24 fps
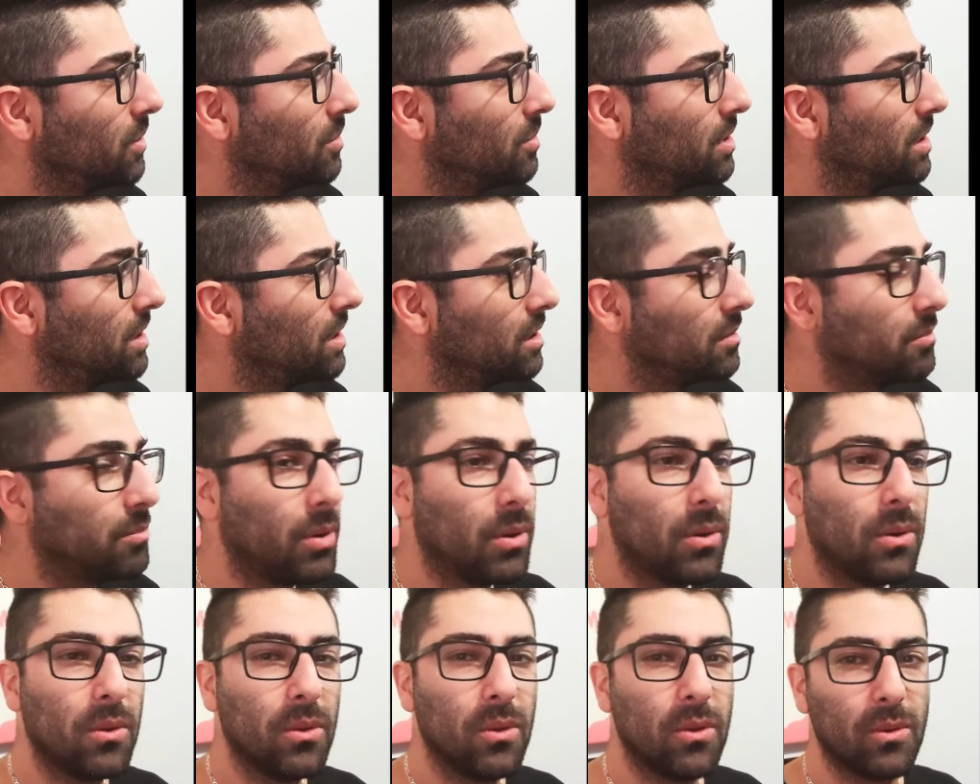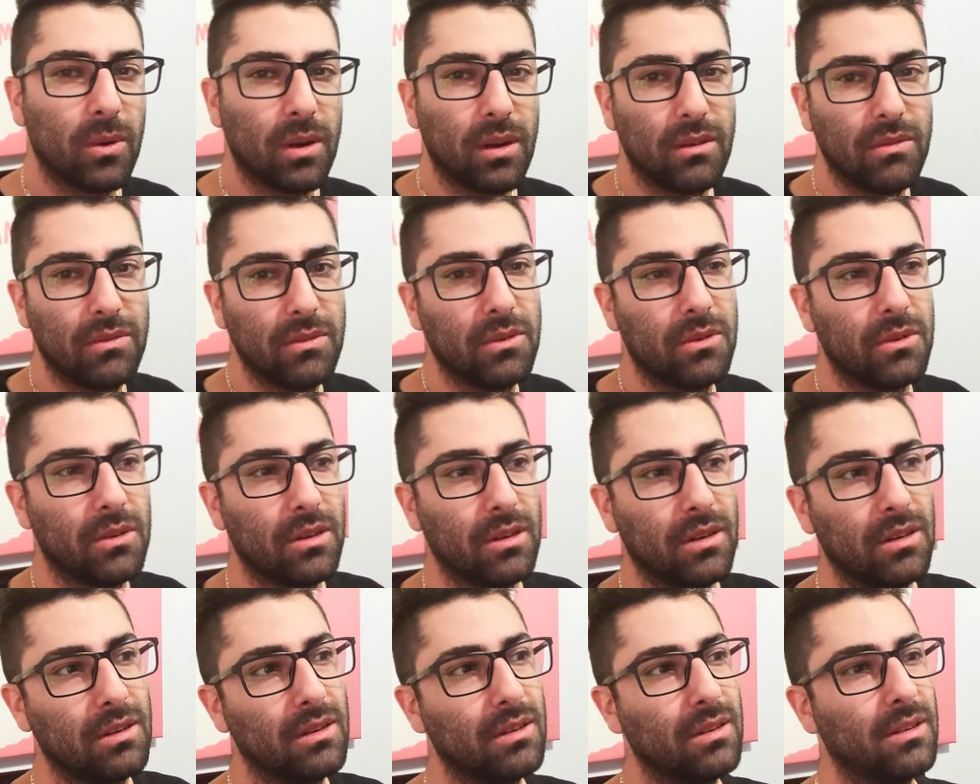Oh my god, Polo, Ralph
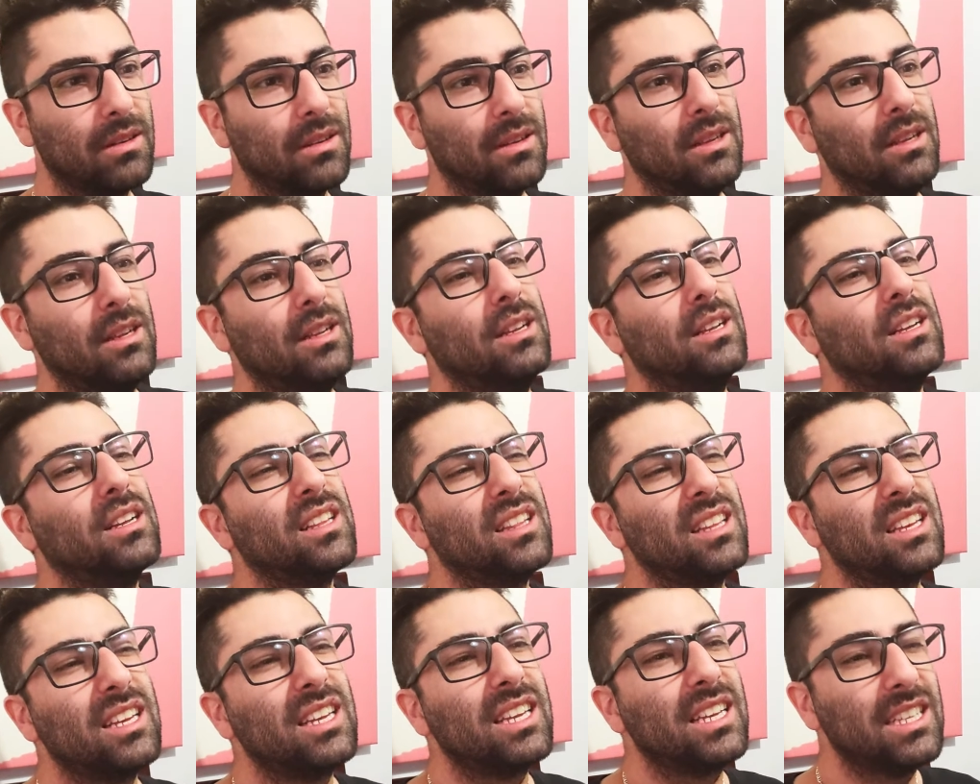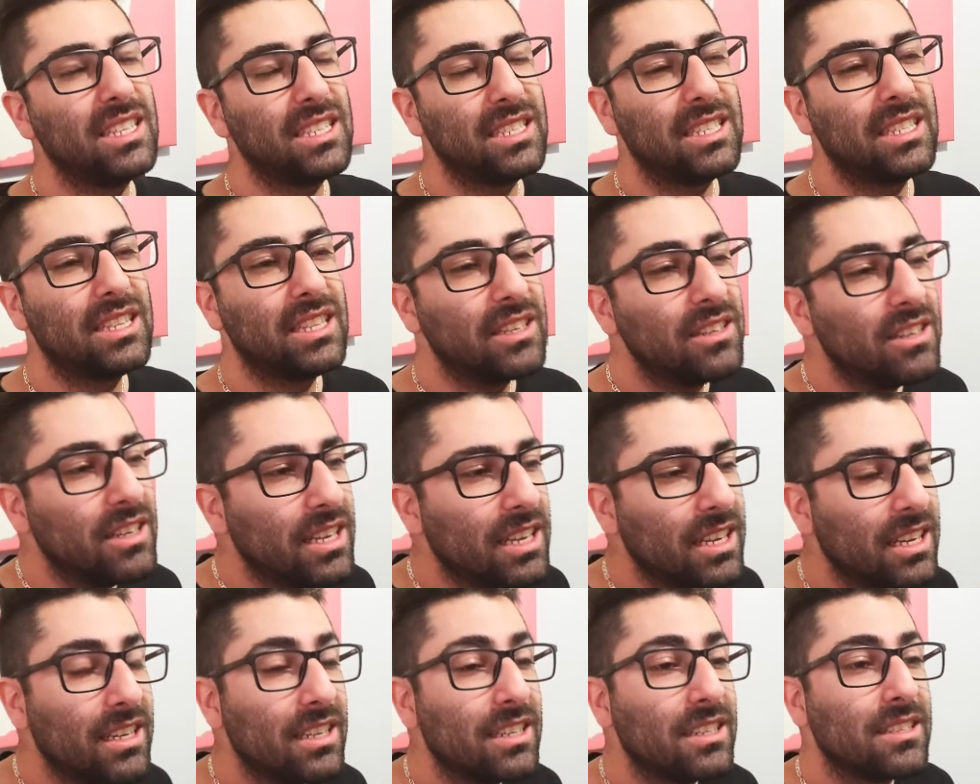Lauren. They're
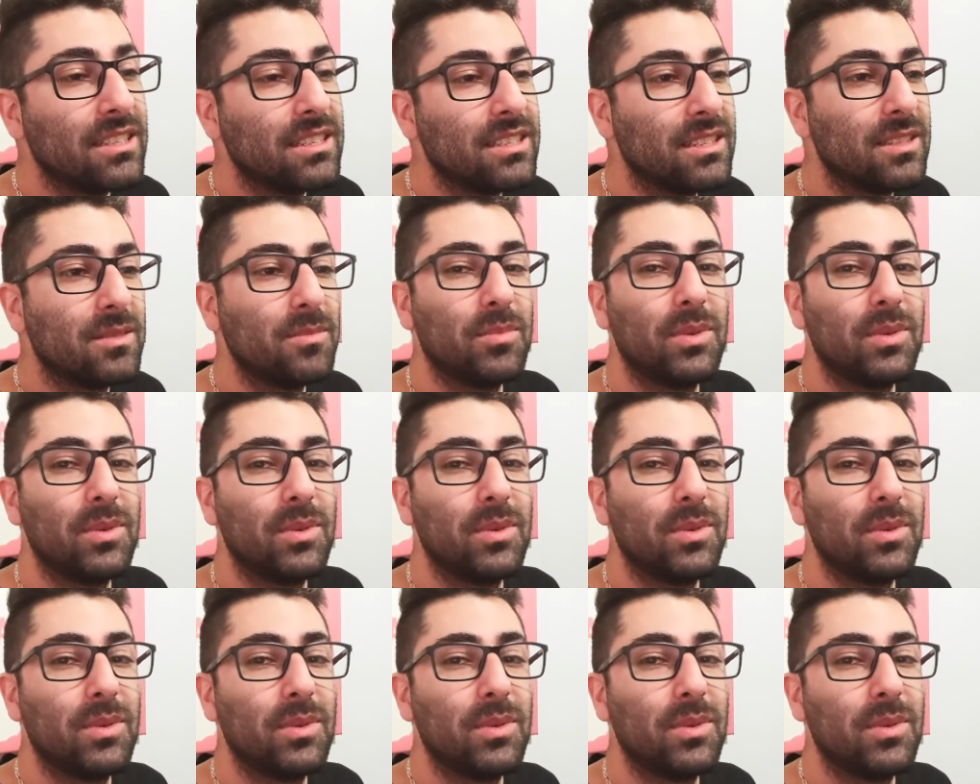nice,